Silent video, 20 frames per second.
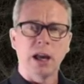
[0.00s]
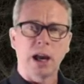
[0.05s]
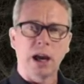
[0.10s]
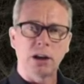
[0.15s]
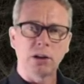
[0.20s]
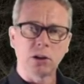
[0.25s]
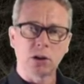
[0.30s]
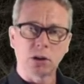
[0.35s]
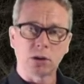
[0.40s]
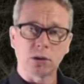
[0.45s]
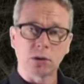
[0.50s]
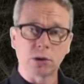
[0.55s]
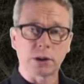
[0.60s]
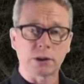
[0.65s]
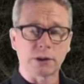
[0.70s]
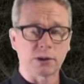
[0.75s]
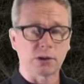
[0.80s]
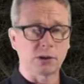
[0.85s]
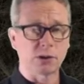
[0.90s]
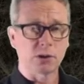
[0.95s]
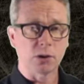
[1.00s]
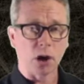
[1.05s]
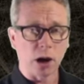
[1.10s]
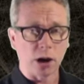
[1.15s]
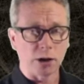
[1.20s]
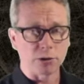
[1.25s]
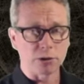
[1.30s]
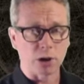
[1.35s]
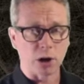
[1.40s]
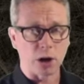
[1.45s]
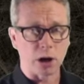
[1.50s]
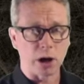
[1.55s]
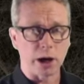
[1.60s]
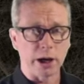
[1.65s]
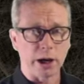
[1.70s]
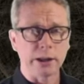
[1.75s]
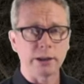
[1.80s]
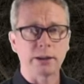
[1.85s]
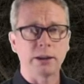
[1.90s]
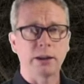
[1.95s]
And you can look at the style
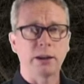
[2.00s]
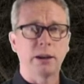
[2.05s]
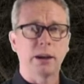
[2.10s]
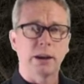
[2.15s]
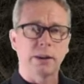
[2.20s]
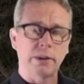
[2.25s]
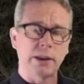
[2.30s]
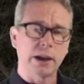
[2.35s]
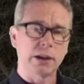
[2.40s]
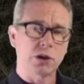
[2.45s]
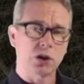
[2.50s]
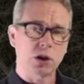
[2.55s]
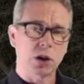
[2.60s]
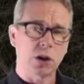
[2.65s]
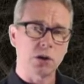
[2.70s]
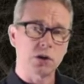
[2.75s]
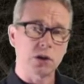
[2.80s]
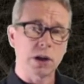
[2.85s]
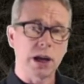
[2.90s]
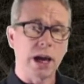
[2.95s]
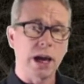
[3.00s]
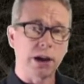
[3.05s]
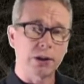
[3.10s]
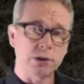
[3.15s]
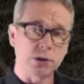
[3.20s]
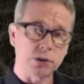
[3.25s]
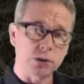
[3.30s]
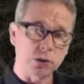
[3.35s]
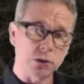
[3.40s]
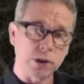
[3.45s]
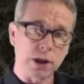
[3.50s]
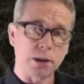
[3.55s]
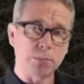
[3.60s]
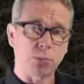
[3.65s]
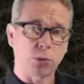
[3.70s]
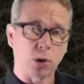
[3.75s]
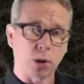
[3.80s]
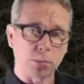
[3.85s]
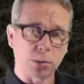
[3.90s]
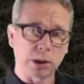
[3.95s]
guide that shows you how to do that
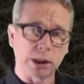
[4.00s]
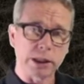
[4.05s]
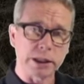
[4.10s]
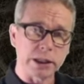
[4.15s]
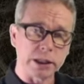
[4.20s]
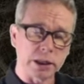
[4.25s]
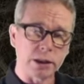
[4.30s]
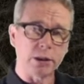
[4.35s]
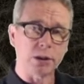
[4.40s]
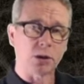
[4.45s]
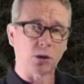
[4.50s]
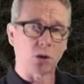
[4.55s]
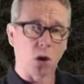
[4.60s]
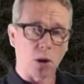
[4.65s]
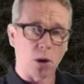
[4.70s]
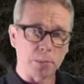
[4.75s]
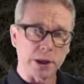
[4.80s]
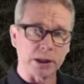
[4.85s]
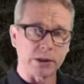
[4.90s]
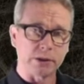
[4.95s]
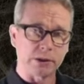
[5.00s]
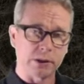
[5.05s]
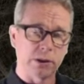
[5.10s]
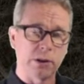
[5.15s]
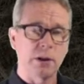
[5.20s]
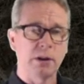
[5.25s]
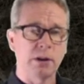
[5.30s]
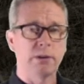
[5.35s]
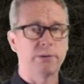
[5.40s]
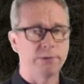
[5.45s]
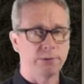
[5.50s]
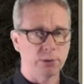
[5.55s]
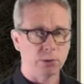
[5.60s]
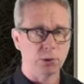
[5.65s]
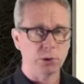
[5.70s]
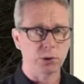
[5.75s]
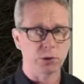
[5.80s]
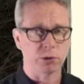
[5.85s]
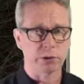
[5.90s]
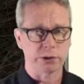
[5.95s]
properly in the comment
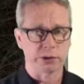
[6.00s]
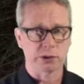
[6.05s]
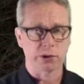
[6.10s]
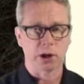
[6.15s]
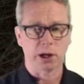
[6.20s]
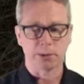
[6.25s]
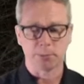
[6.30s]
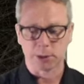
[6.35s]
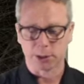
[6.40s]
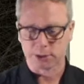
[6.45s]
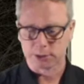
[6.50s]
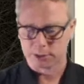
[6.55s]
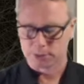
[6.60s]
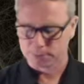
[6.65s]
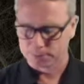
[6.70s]
for your assignment.